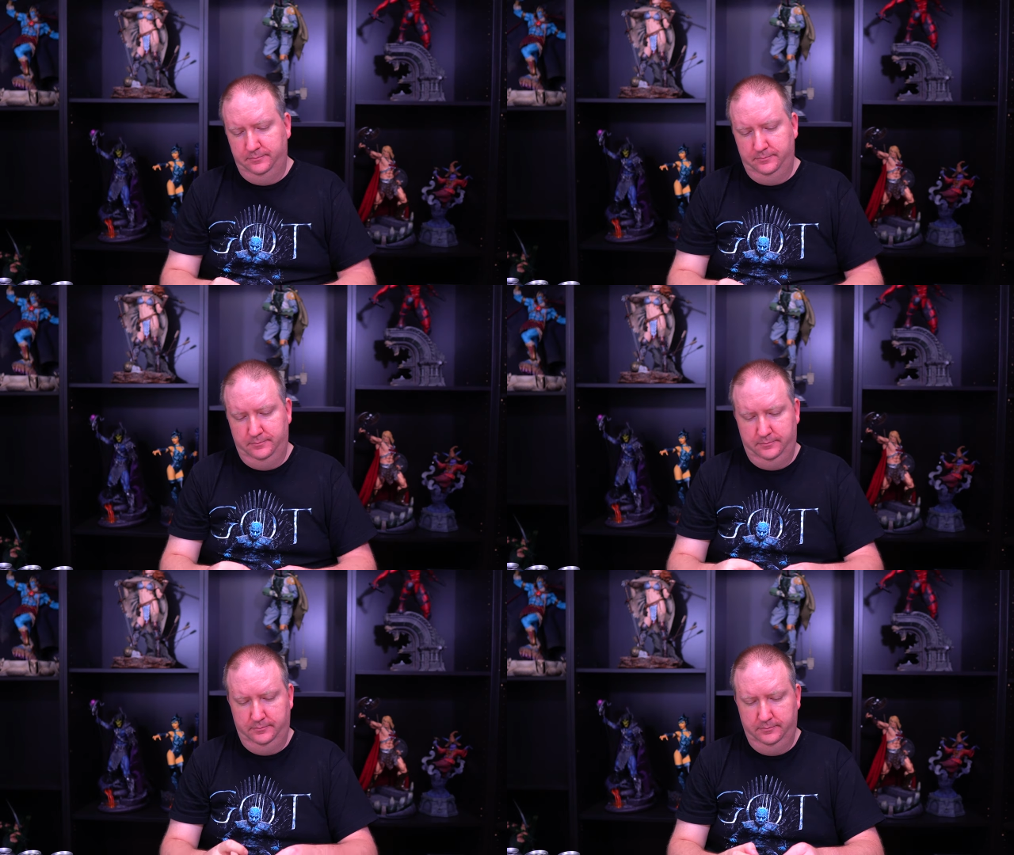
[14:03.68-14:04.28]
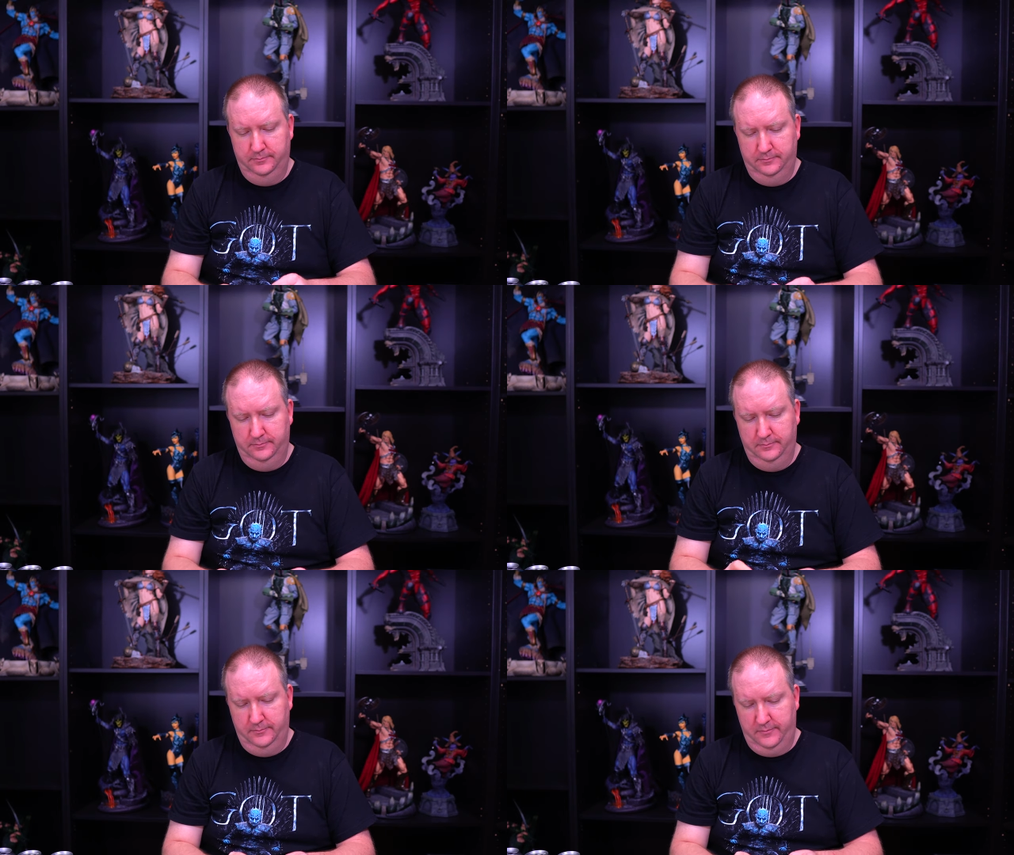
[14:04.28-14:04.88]

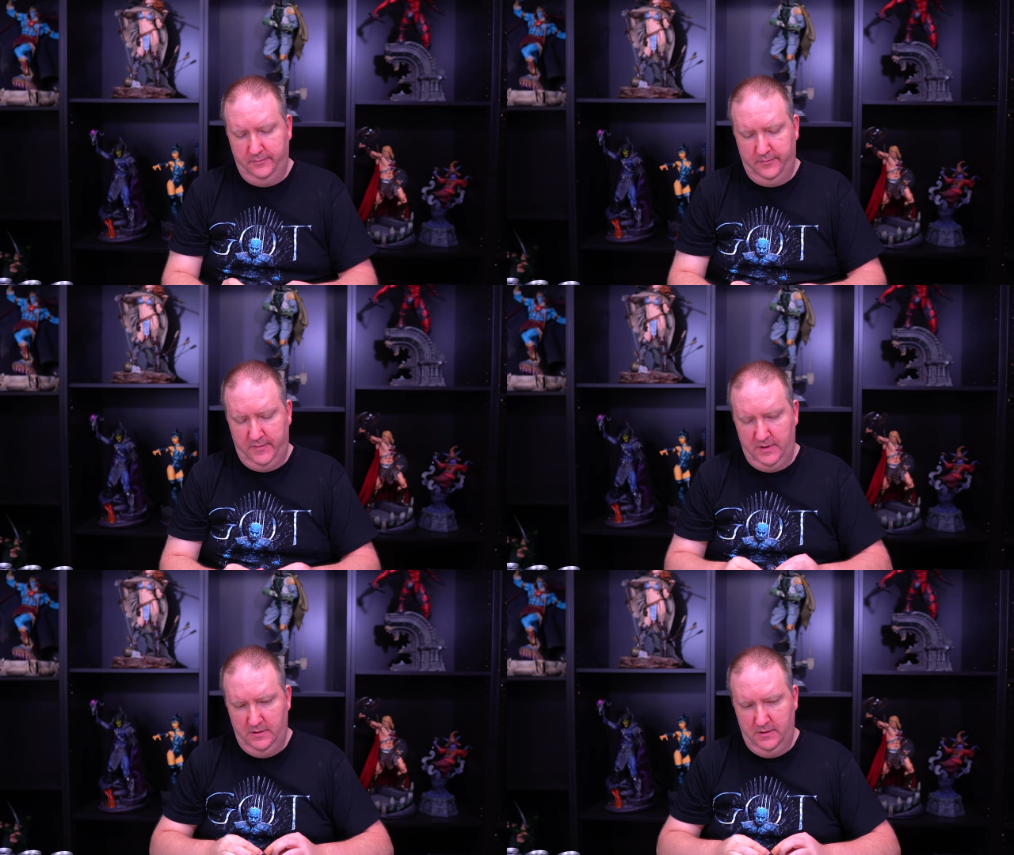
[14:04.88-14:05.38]
[no speech]